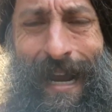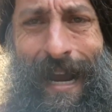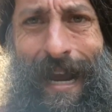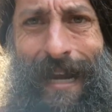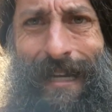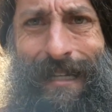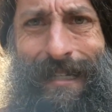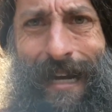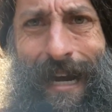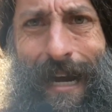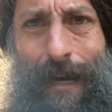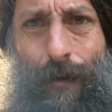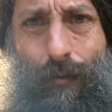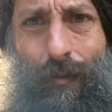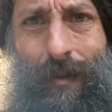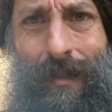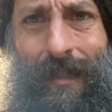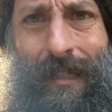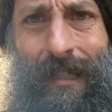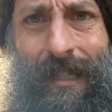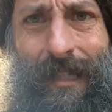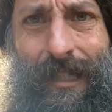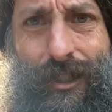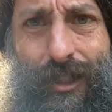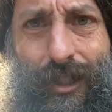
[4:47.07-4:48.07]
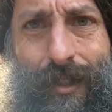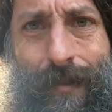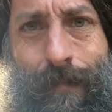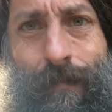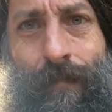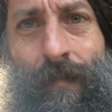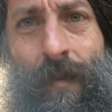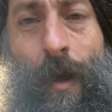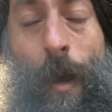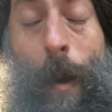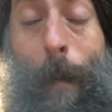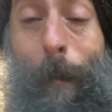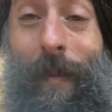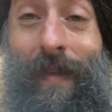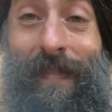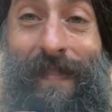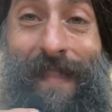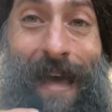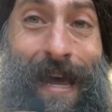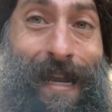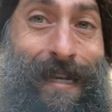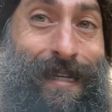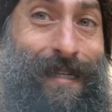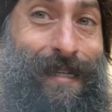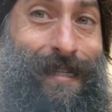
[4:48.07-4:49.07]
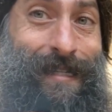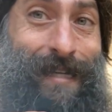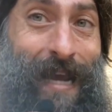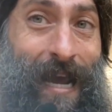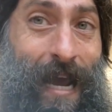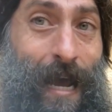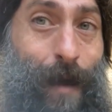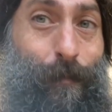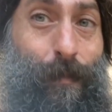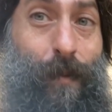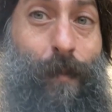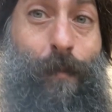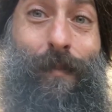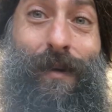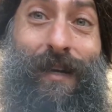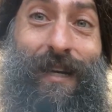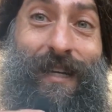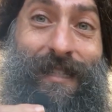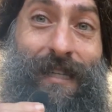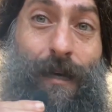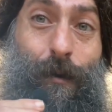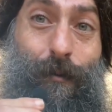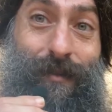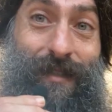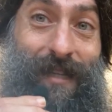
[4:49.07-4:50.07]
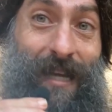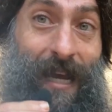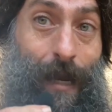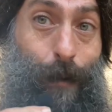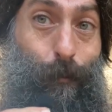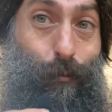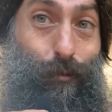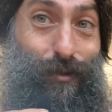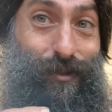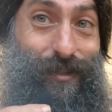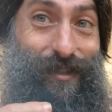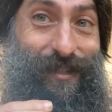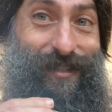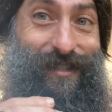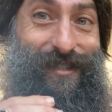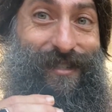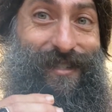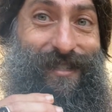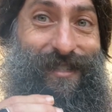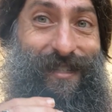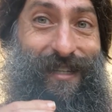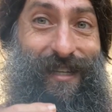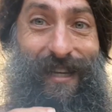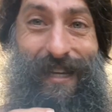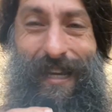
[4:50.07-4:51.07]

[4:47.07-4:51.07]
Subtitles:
anti-religion, but that didn't happen because I was able to see,